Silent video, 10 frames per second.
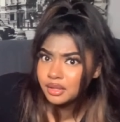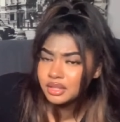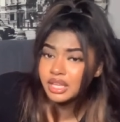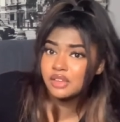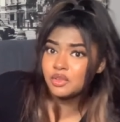
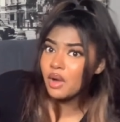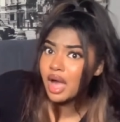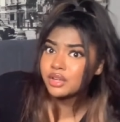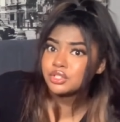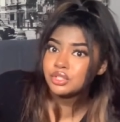like if you
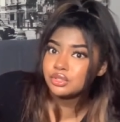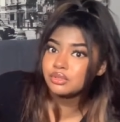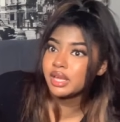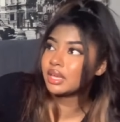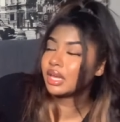actually do
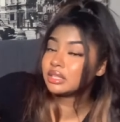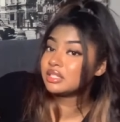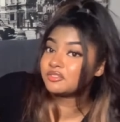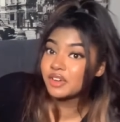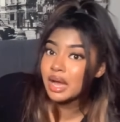like at
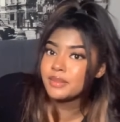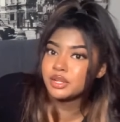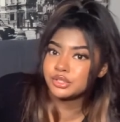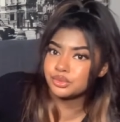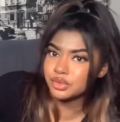least 5
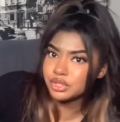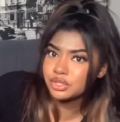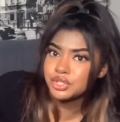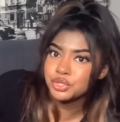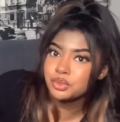minutes of
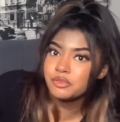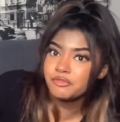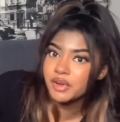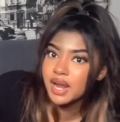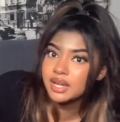research, you will
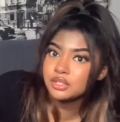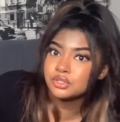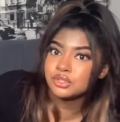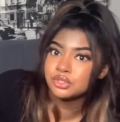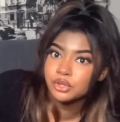find
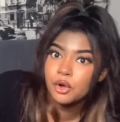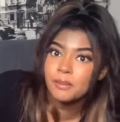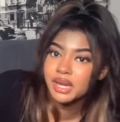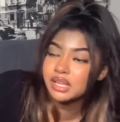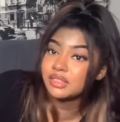so
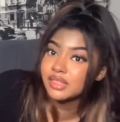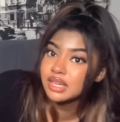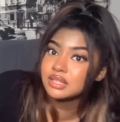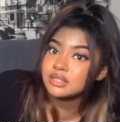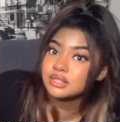many
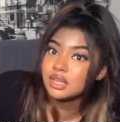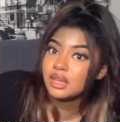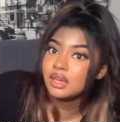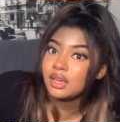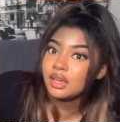things,
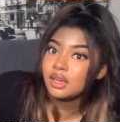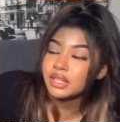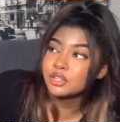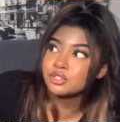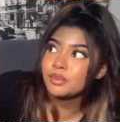
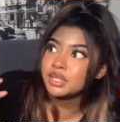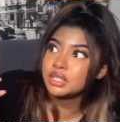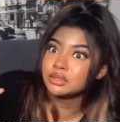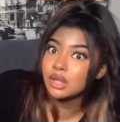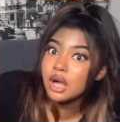like so many
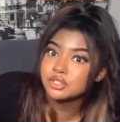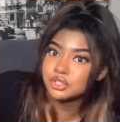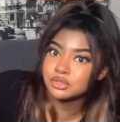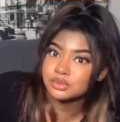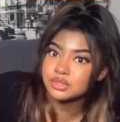
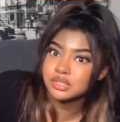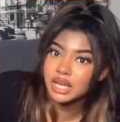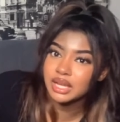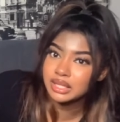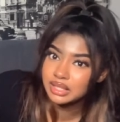lawsuits
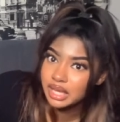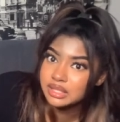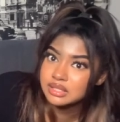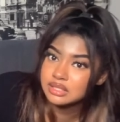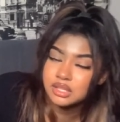
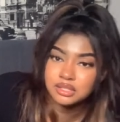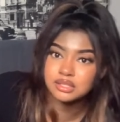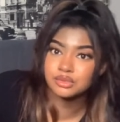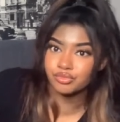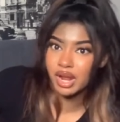against
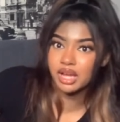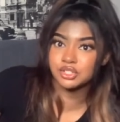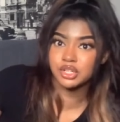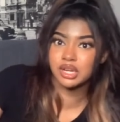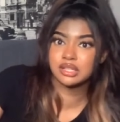this
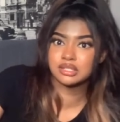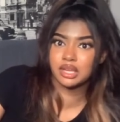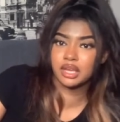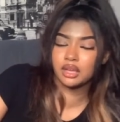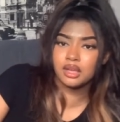ranch. And it's like,